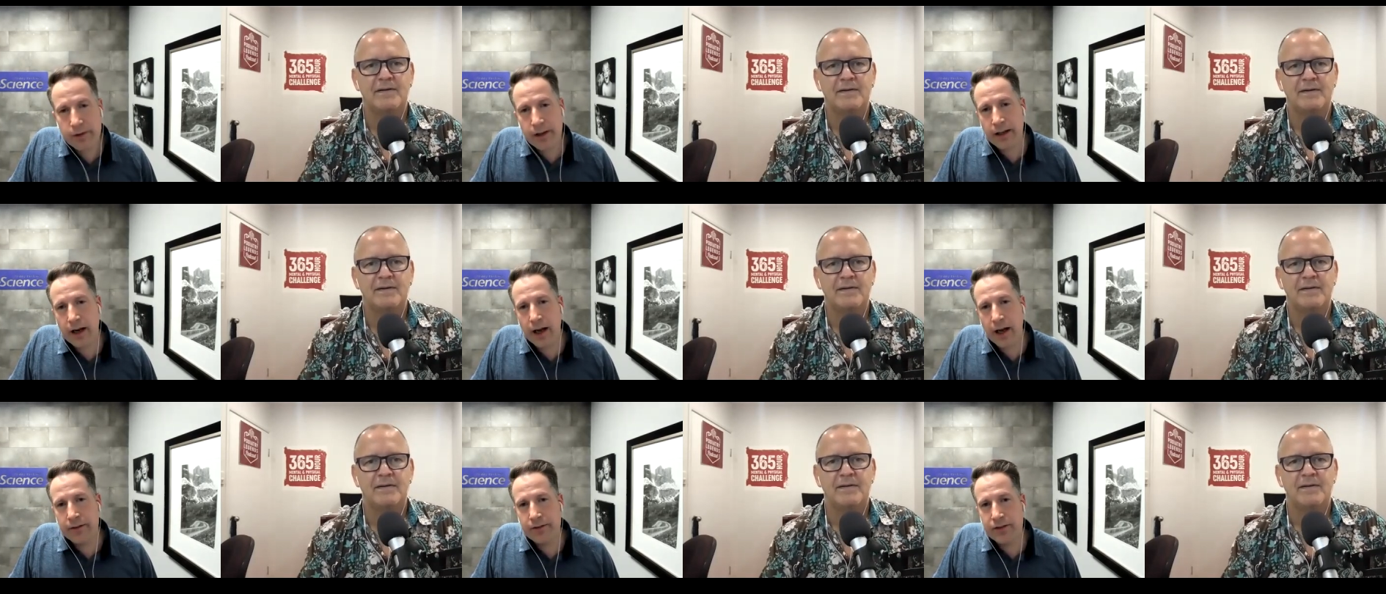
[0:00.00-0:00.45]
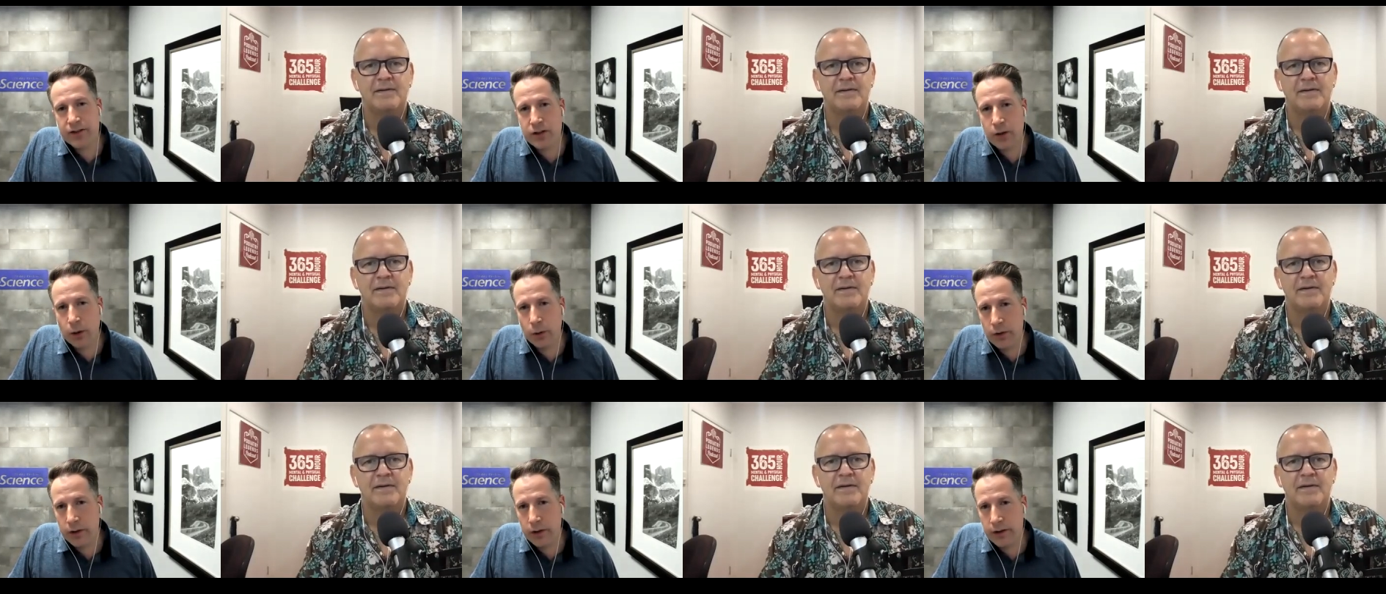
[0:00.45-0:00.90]
Speaker 1: that I've
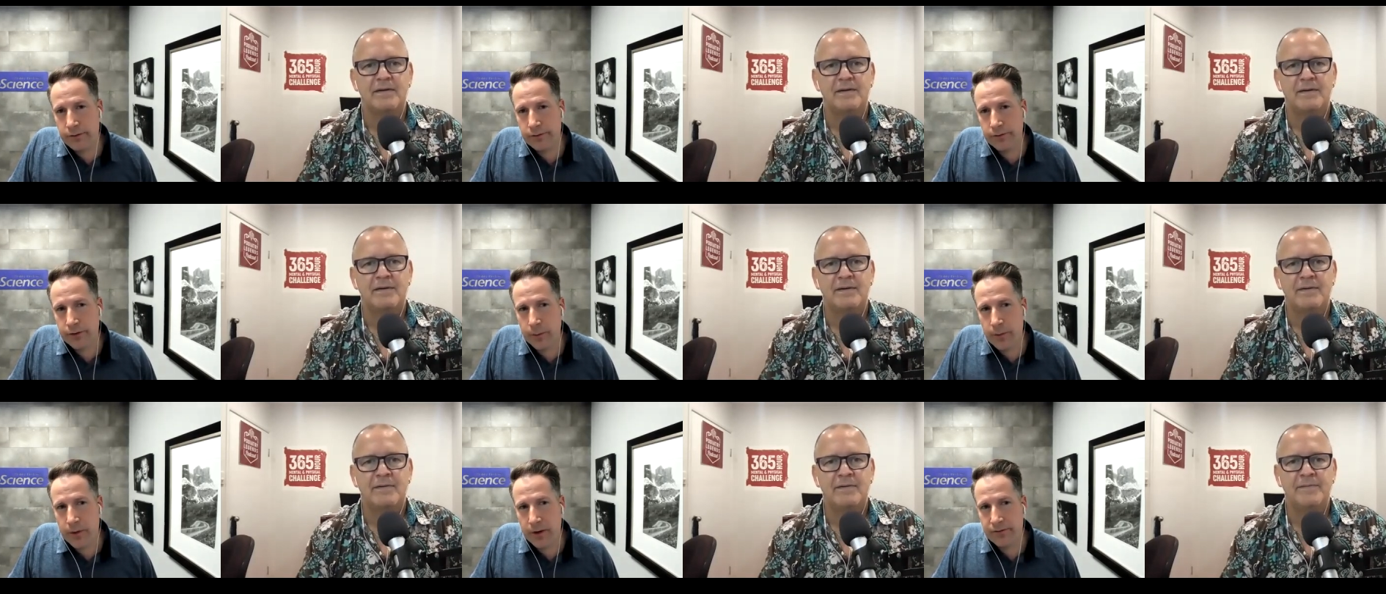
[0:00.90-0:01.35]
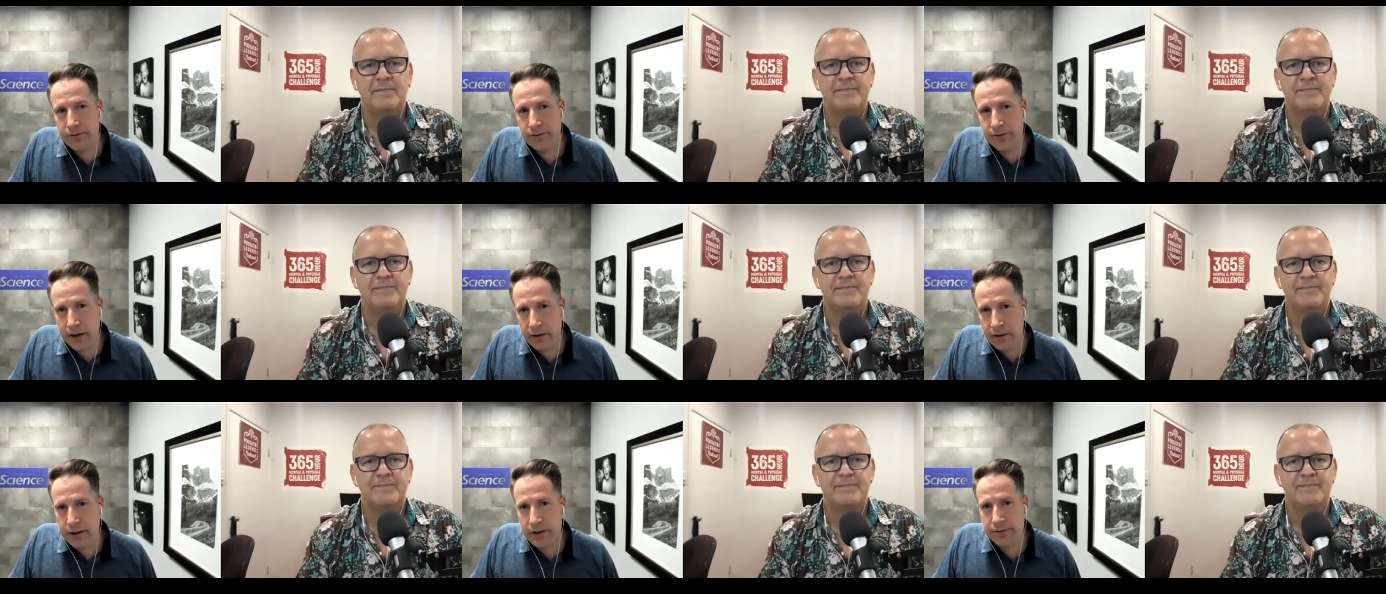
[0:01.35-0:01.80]
stolen from the
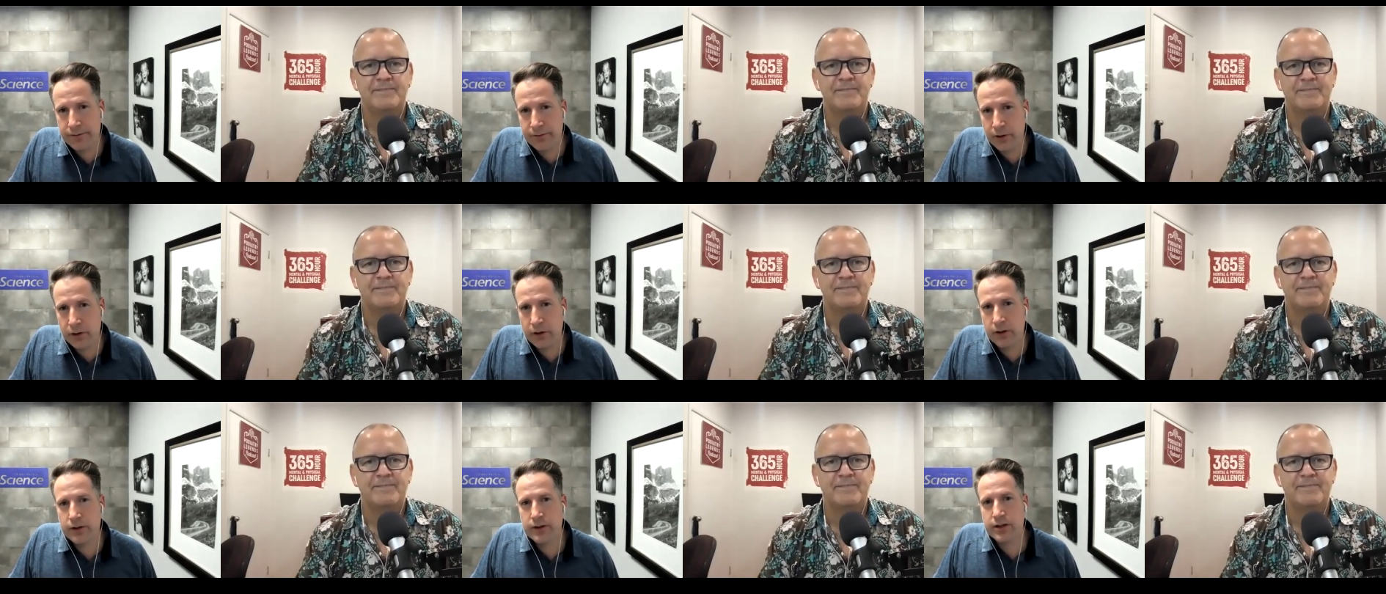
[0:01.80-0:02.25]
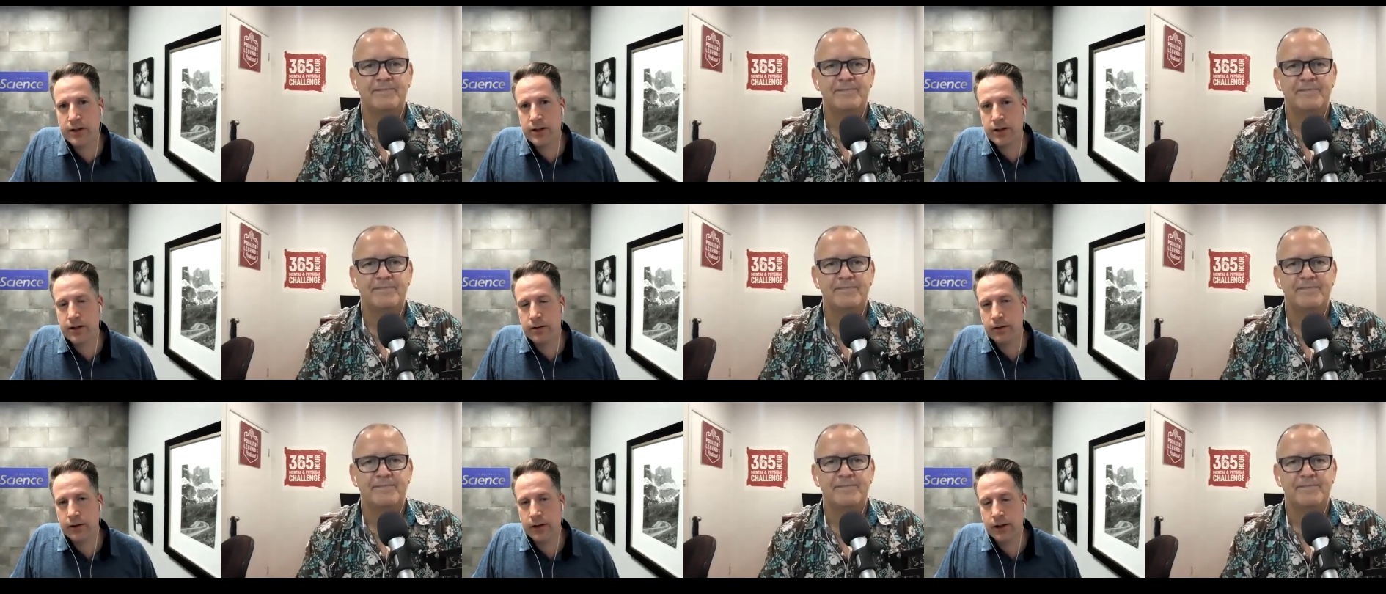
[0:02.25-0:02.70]
very
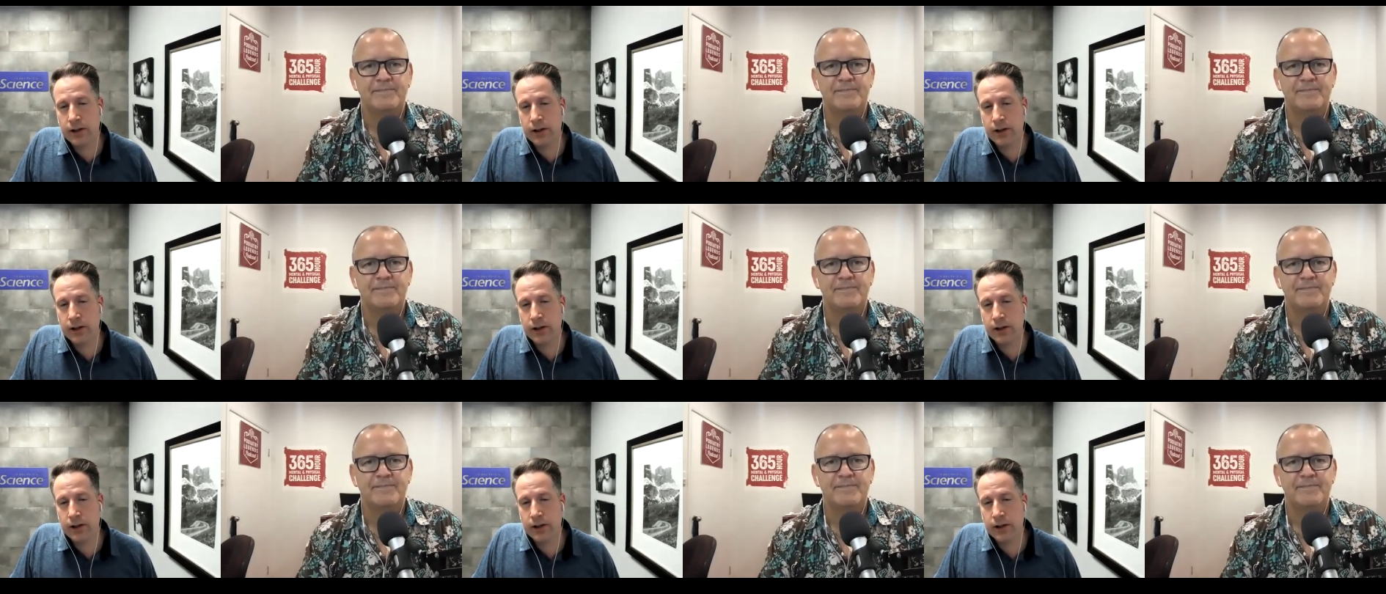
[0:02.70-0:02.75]
first